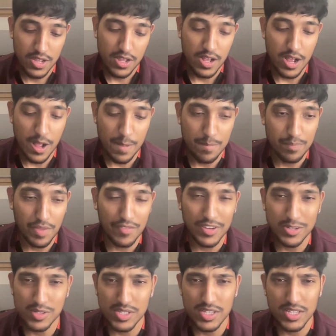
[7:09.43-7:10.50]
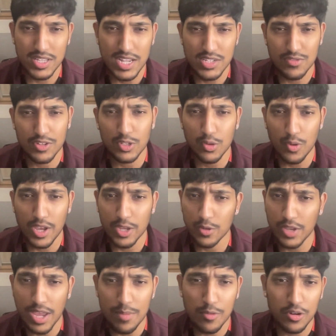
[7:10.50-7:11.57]
I think it was Desiree Doué who
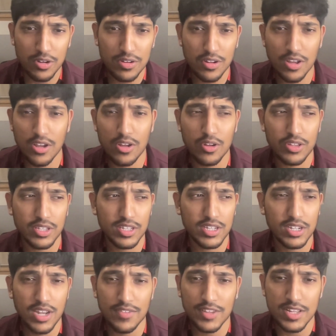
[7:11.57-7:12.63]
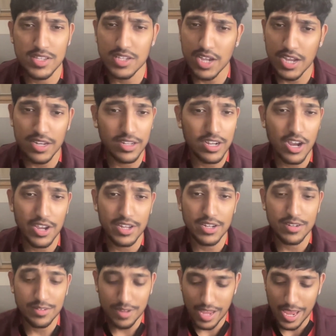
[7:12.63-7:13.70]
came on the left hand side and cut in
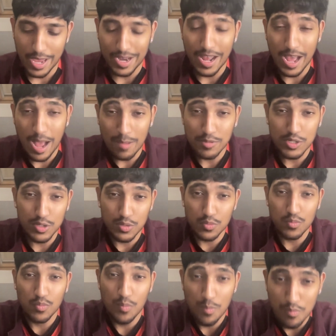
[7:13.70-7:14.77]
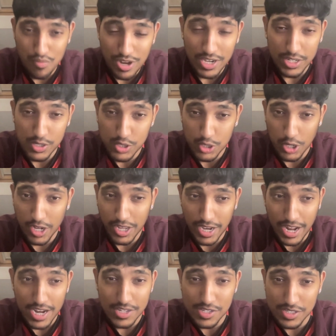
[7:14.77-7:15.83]
and hit an absolute brilliant shot. And
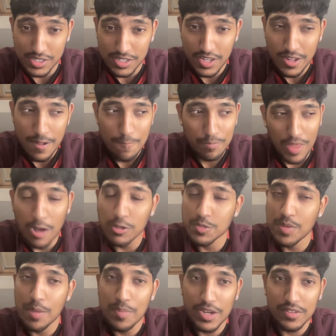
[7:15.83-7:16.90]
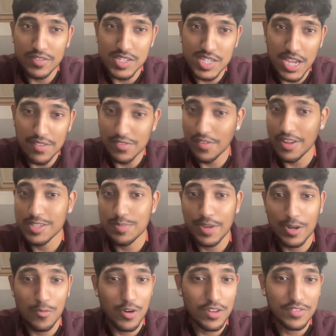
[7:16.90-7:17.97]
Alisson, that was my pick of the saves. So I had to
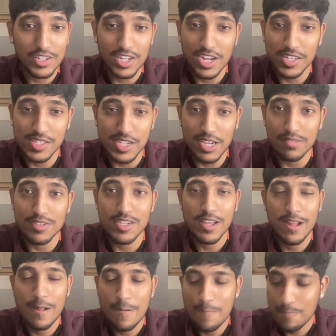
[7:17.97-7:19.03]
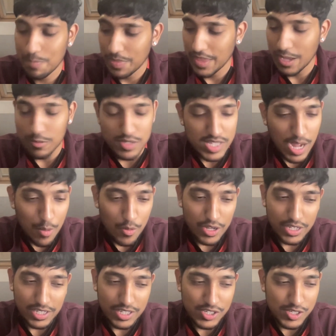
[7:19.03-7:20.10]
pick one of the 9 saves. It was that
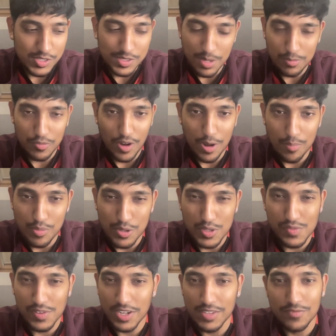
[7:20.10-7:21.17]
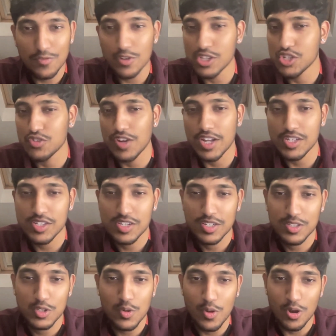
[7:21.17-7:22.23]
one. He just tipped around beautifully, fully
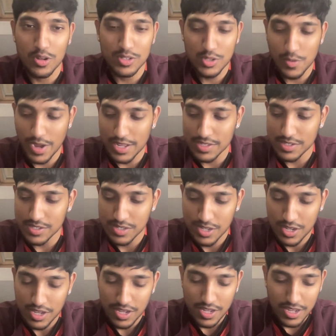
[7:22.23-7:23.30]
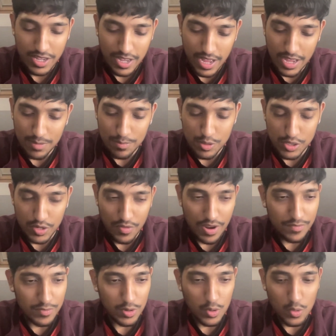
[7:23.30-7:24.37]
stretched, two hands, and pushed it
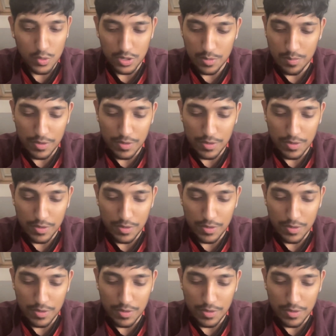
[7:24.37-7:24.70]
around for a corner.